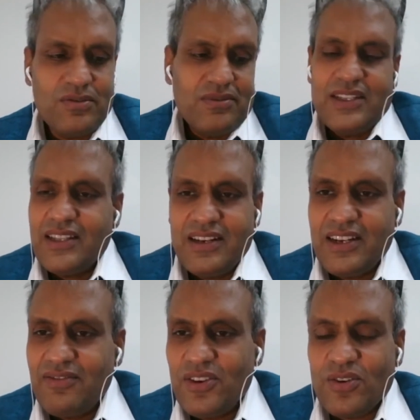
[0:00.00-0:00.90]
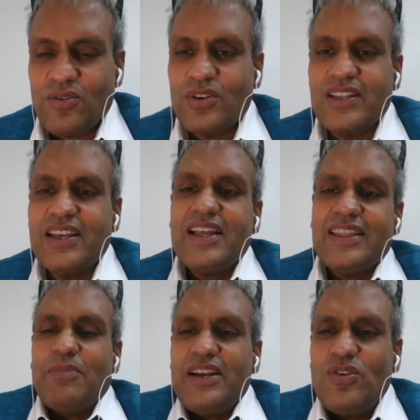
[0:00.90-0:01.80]
then they'll give you a loan. They
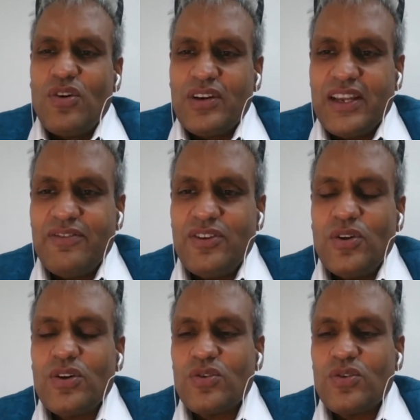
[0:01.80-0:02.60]
might not give you a